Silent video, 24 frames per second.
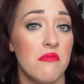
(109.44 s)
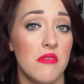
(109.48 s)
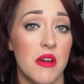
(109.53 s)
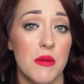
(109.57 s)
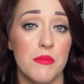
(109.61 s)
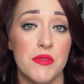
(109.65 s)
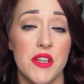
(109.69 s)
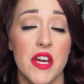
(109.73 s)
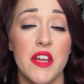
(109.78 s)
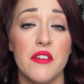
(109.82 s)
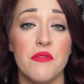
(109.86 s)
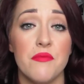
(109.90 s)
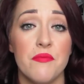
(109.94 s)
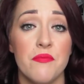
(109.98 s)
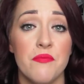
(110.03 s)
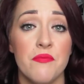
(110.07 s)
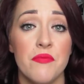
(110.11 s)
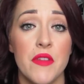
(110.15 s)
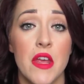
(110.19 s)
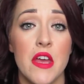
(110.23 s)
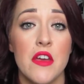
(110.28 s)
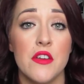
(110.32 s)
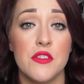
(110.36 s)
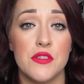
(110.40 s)
I'm done.
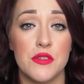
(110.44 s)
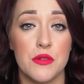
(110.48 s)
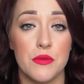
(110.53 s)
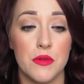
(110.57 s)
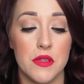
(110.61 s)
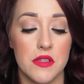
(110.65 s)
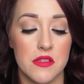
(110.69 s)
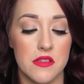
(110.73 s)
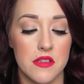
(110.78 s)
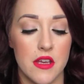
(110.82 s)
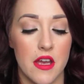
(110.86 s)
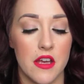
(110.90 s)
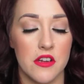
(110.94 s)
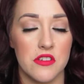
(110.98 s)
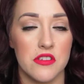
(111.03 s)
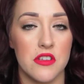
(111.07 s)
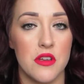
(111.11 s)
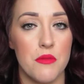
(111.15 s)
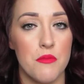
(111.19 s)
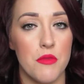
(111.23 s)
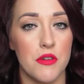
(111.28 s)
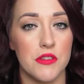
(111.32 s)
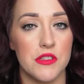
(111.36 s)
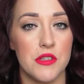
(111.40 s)
So it's actually
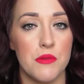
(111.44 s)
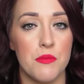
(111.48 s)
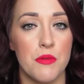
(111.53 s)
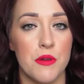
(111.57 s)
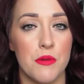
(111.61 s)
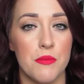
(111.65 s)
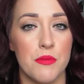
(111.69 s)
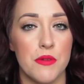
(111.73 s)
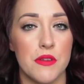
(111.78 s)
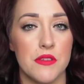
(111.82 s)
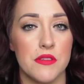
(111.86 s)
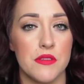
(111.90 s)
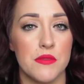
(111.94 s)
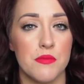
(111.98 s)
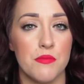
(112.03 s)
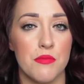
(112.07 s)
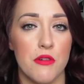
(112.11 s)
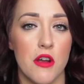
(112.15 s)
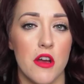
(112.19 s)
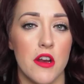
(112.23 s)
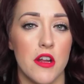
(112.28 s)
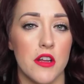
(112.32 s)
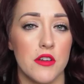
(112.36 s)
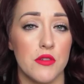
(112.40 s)
a multi-purpose
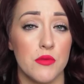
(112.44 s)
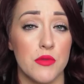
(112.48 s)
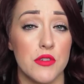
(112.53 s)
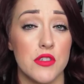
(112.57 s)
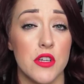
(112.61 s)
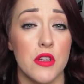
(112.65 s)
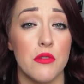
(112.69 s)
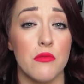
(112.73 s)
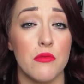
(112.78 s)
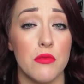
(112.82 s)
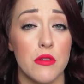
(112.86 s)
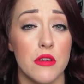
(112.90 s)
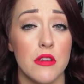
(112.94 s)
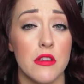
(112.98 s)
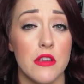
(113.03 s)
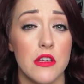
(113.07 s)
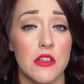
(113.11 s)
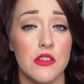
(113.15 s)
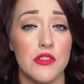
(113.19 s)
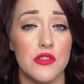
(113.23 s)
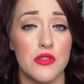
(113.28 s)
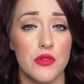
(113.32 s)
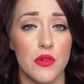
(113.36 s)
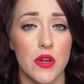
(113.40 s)
product, which I really
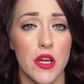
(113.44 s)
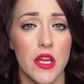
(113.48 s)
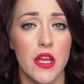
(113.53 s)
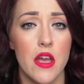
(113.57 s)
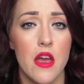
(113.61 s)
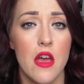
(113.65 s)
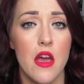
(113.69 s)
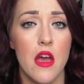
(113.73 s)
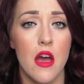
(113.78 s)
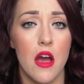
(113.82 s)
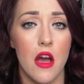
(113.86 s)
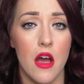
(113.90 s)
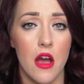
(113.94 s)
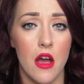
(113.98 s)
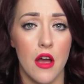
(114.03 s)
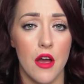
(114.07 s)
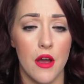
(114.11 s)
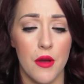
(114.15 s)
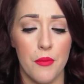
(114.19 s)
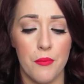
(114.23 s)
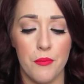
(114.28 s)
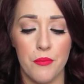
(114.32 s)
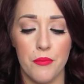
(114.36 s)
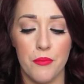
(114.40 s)
enjoy.
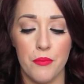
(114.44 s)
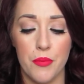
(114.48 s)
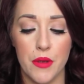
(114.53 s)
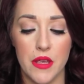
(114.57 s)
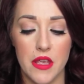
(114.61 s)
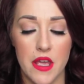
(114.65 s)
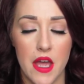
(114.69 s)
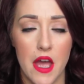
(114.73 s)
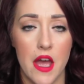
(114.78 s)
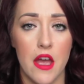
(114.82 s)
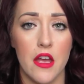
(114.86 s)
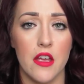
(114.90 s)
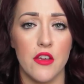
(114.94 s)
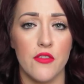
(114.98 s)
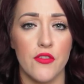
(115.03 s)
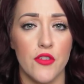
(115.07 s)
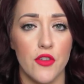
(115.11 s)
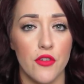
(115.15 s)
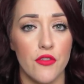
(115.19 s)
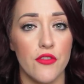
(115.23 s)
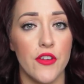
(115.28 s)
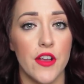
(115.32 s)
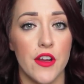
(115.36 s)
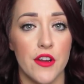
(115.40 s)
Um, but yeah, if
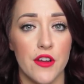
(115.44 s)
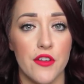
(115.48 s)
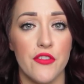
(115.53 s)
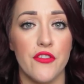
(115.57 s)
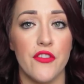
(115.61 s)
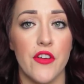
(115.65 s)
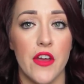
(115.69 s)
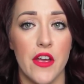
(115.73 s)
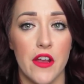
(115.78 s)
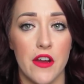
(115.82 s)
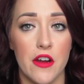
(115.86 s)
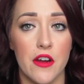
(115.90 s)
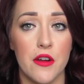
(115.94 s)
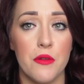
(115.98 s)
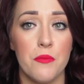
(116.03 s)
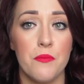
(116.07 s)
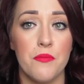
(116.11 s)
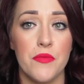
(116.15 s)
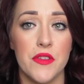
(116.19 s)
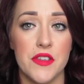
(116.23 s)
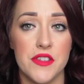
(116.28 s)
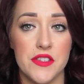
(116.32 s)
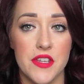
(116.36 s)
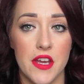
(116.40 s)
you're very fair,
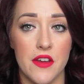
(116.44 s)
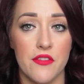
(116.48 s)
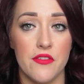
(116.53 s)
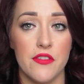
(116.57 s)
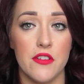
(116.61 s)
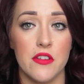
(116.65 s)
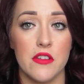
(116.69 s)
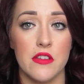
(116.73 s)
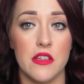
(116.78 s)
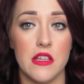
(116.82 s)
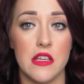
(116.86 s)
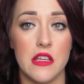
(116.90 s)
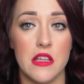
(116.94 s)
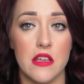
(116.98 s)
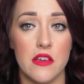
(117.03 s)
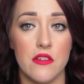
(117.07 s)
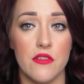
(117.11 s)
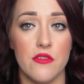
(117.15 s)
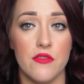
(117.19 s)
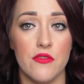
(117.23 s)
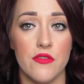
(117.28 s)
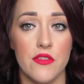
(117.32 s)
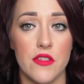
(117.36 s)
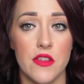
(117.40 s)
definitely
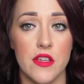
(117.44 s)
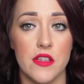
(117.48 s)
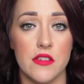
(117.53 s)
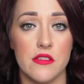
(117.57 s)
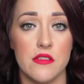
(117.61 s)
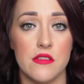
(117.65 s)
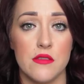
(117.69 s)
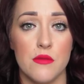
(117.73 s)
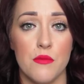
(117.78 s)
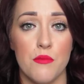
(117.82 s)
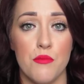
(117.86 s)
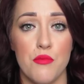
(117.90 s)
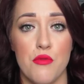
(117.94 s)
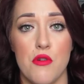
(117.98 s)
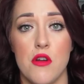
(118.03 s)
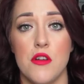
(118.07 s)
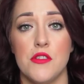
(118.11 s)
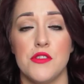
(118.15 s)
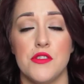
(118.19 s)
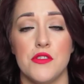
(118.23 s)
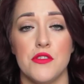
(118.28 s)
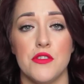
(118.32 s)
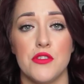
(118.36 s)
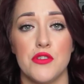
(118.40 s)
give this
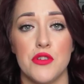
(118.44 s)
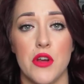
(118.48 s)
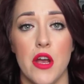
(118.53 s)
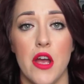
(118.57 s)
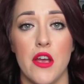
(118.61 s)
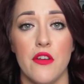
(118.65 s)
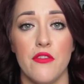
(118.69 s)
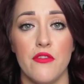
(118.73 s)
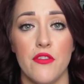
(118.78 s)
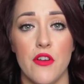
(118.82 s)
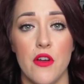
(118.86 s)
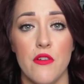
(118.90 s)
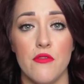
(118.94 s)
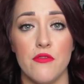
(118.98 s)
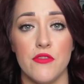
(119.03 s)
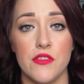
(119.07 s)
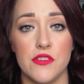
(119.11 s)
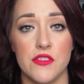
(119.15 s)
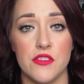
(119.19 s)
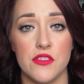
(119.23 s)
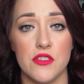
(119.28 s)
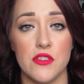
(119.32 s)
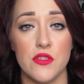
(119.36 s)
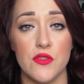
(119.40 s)
bronzer a try from
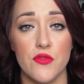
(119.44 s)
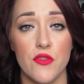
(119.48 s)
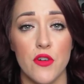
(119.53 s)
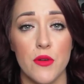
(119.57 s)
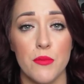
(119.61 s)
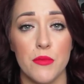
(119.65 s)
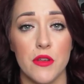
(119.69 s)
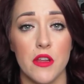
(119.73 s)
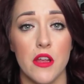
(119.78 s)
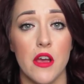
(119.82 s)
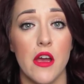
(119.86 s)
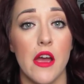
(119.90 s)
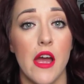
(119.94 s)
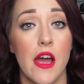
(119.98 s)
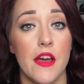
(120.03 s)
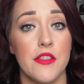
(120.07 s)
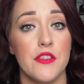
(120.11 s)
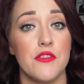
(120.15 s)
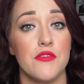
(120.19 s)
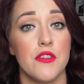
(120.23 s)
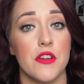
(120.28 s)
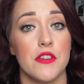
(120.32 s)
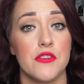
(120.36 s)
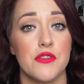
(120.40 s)
Physicians Formula at
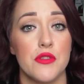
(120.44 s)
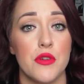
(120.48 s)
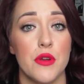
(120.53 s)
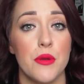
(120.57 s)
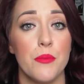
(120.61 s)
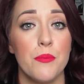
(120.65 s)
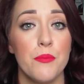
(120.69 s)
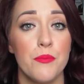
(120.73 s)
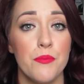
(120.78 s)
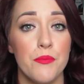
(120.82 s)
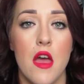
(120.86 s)
the drugstore.